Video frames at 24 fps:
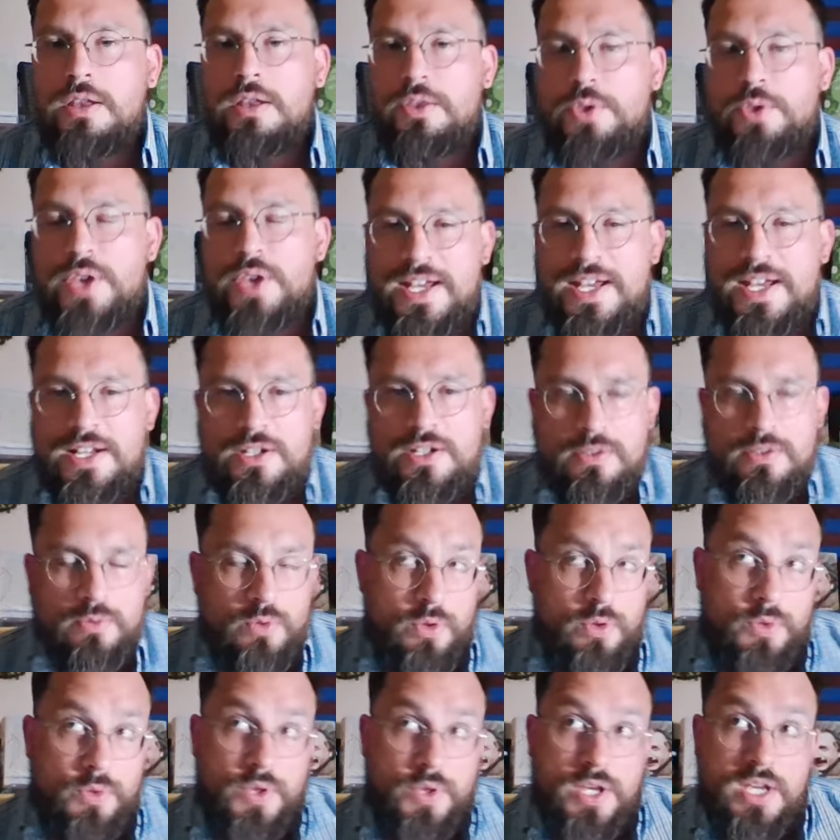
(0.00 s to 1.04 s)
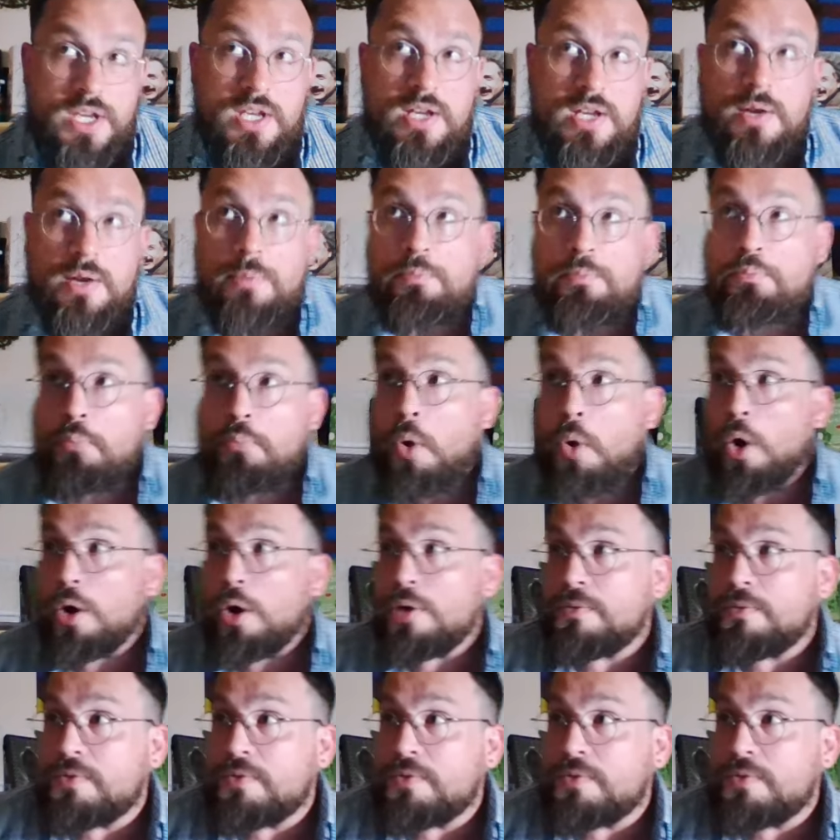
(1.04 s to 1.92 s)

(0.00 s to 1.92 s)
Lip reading: The part